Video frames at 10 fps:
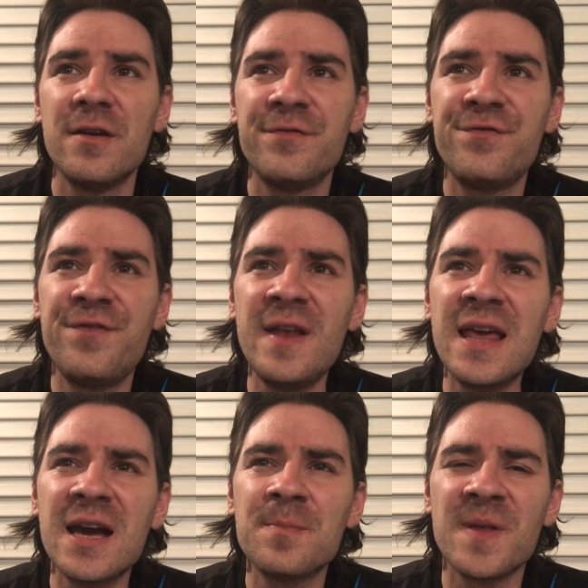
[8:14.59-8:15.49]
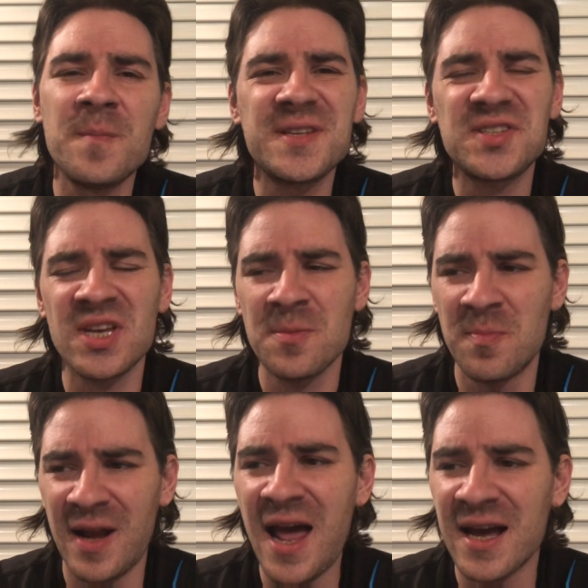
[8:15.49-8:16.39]
filling up the missing
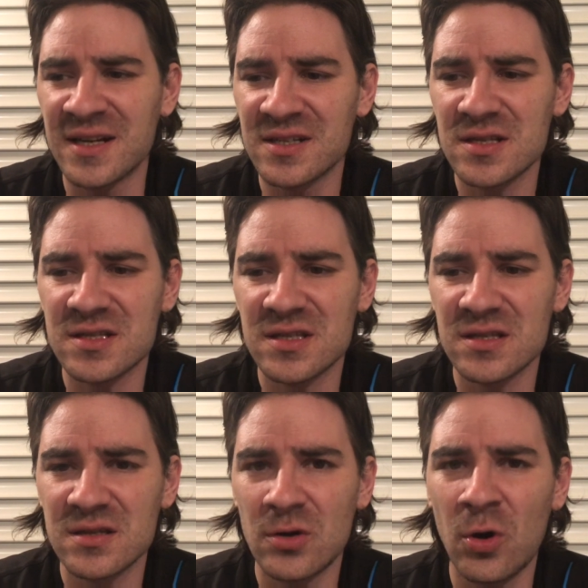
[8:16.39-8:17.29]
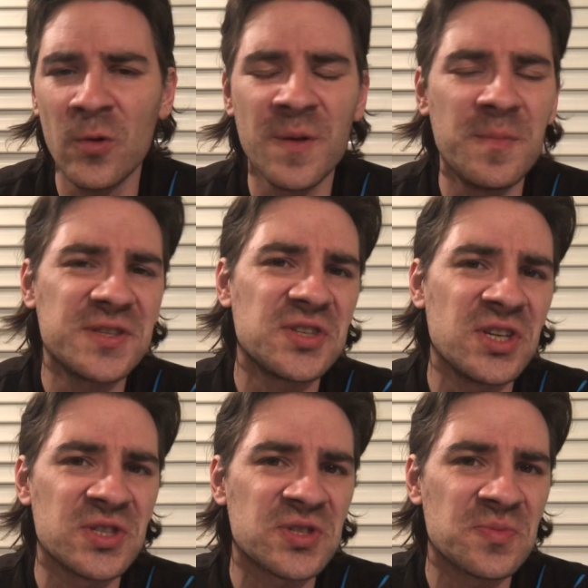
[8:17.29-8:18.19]
blanks or the
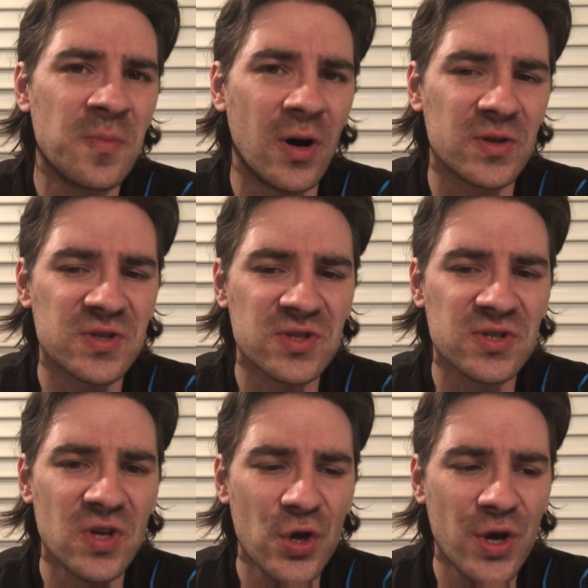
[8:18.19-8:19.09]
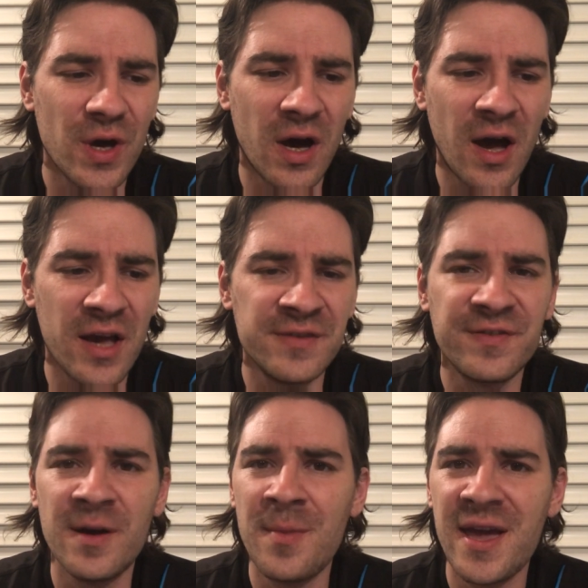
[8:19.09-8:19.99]
missing spots uh,
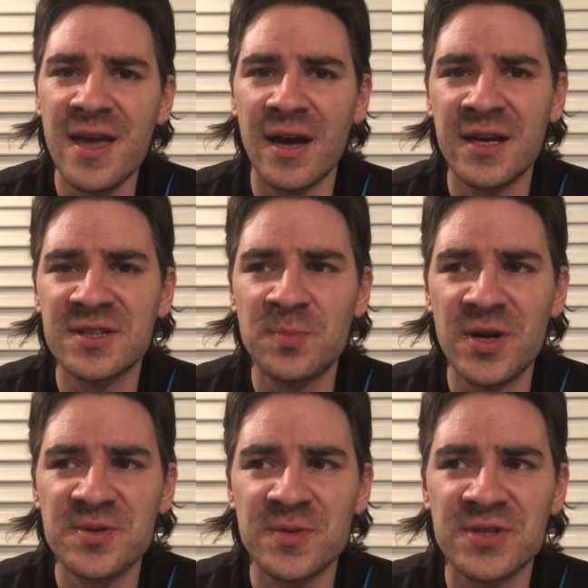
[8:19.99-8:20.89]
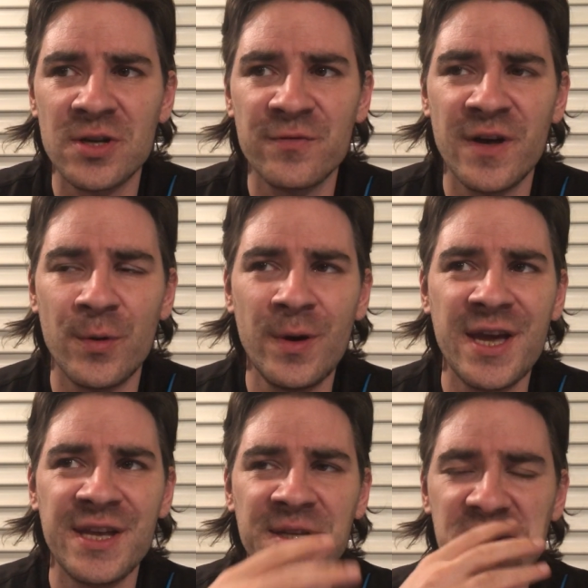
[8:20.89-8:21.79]
if I may express myself that
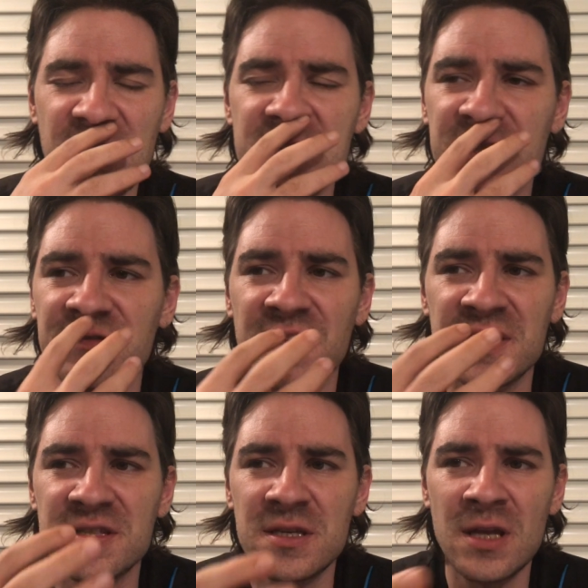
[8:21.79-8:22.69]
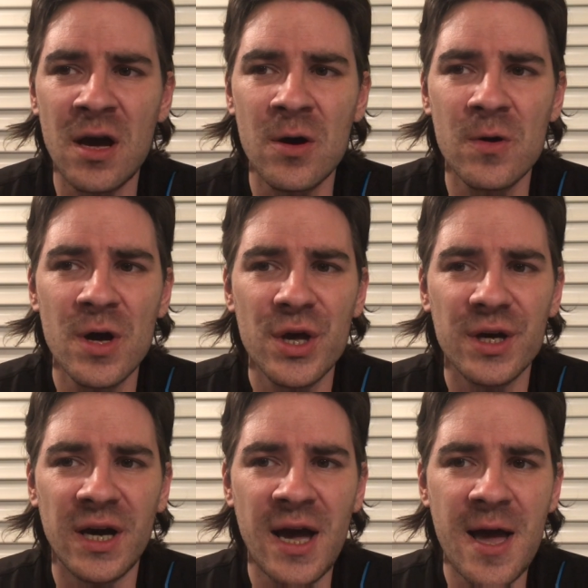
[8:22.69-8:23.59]
way, in the sense of that, you know,
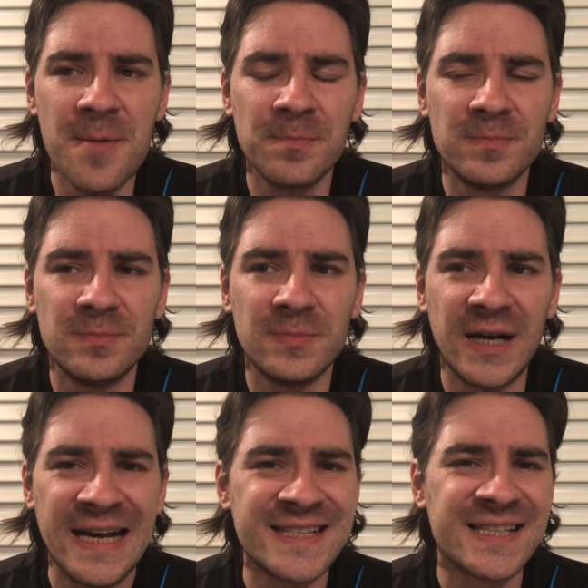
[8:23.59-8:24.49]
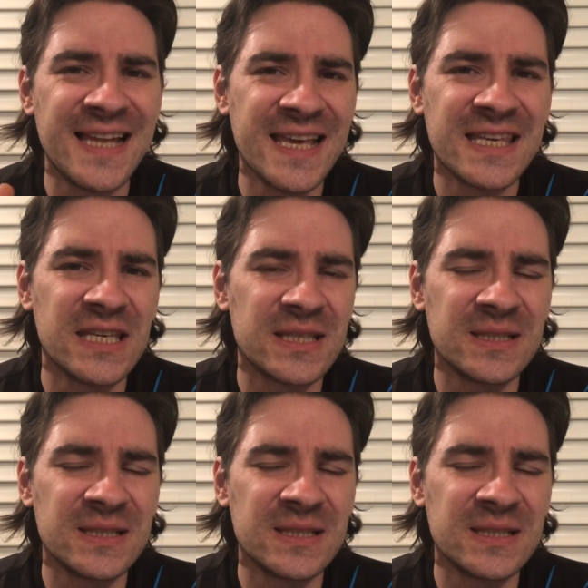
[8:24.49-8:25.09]
um, it's like